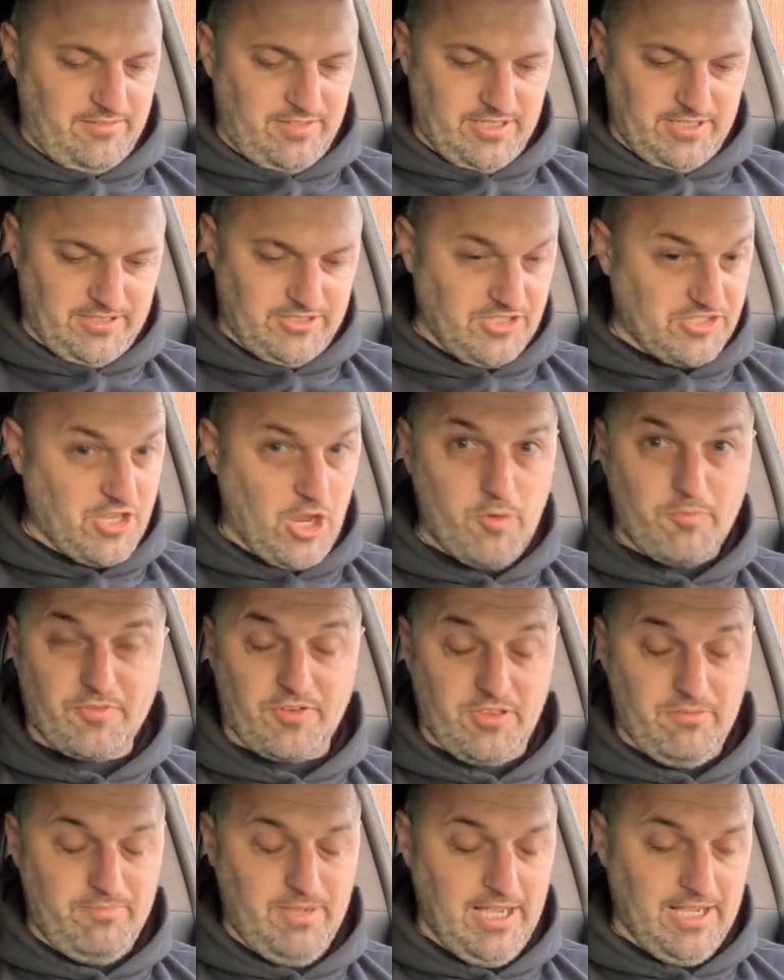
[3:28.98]
just hope for
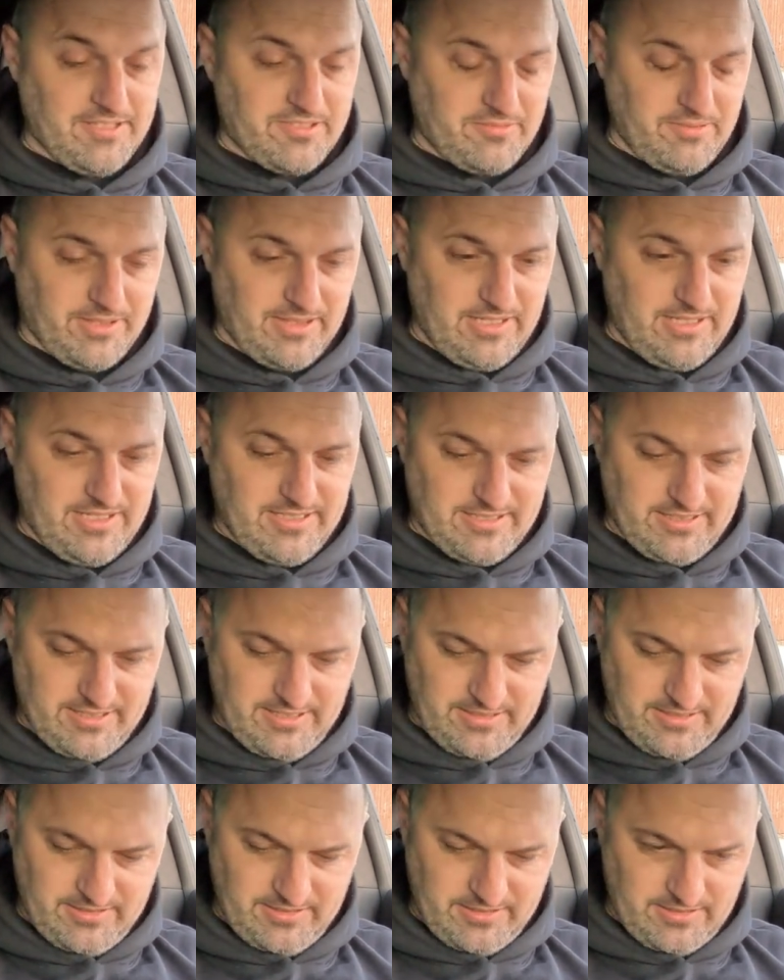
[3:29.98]
the best with
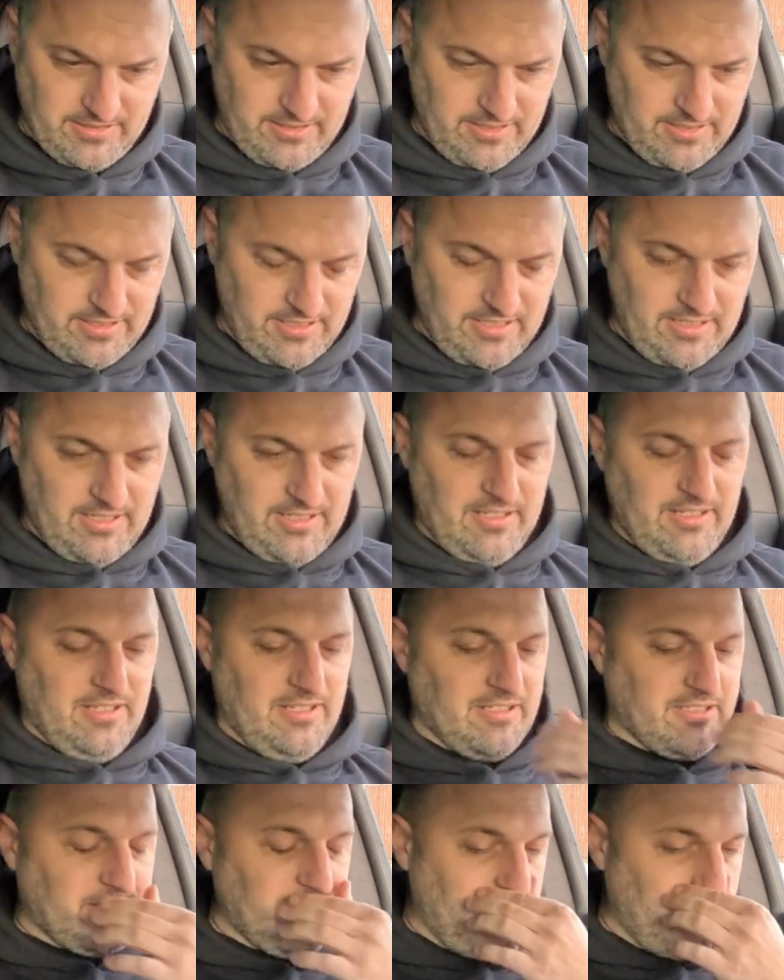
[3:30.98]
this."
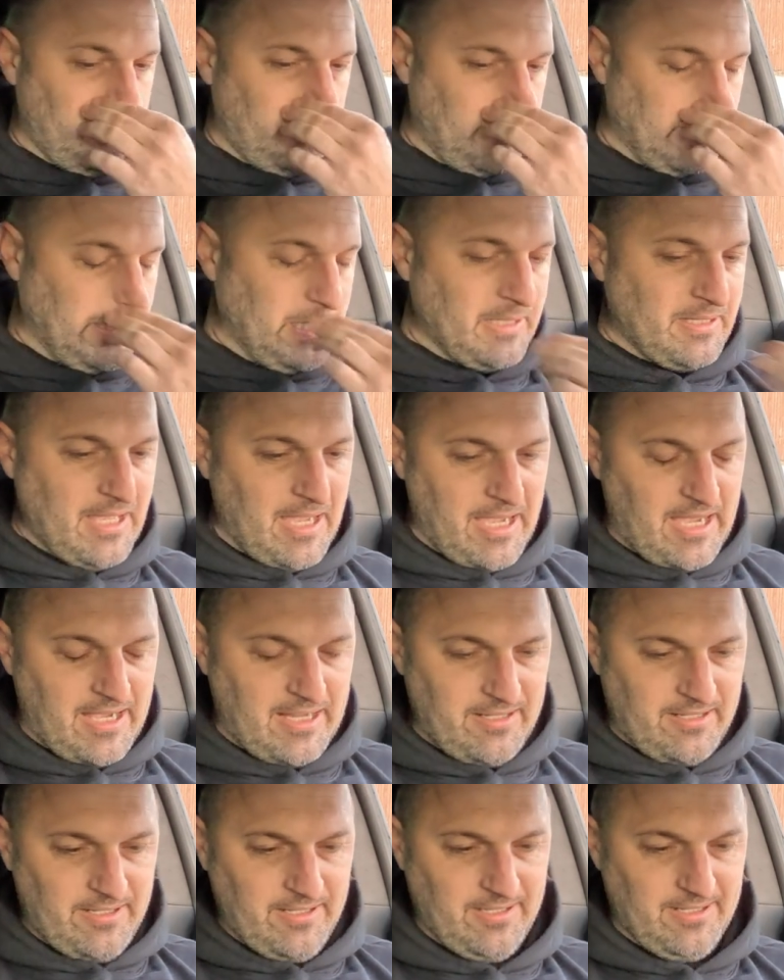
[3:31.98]
So we did
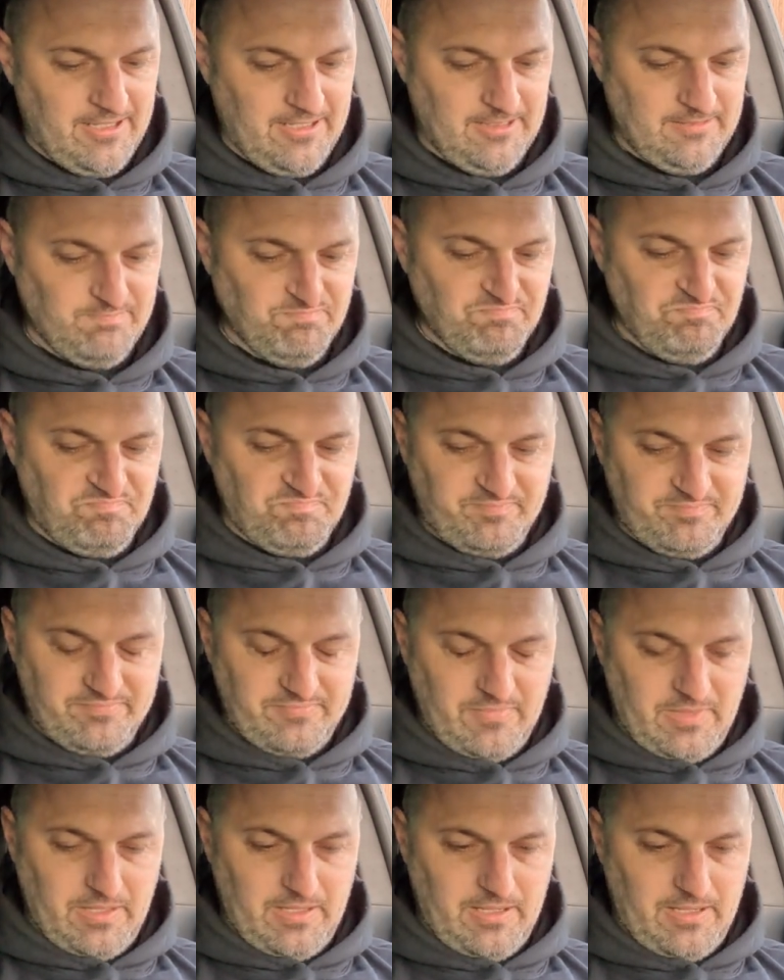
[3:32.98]
that.
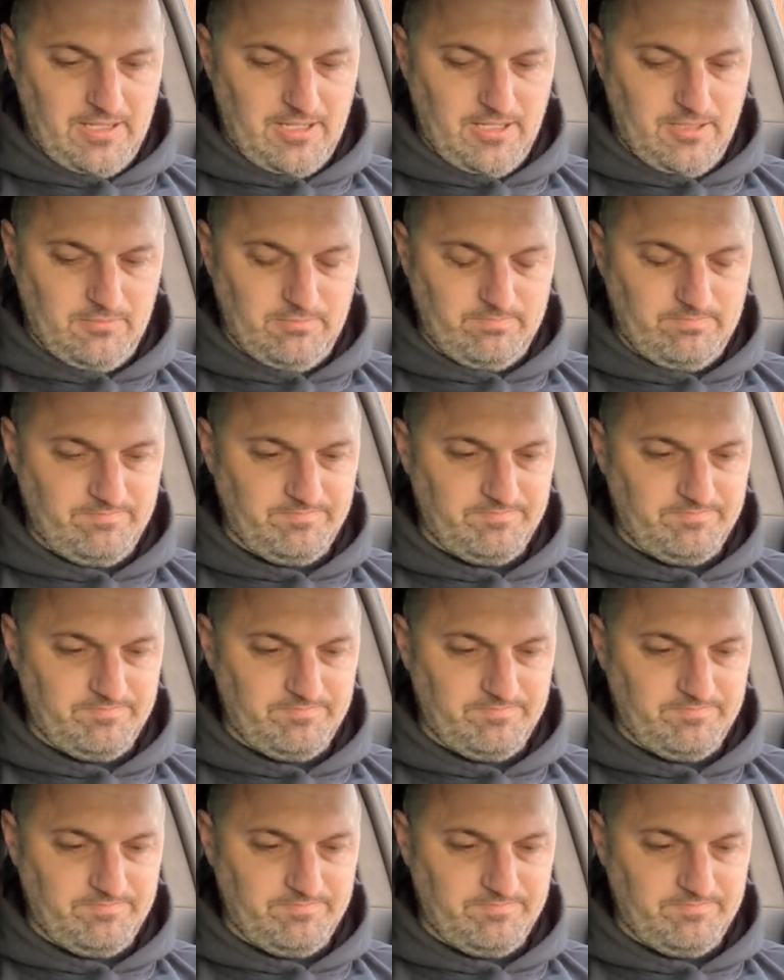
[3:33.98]
Got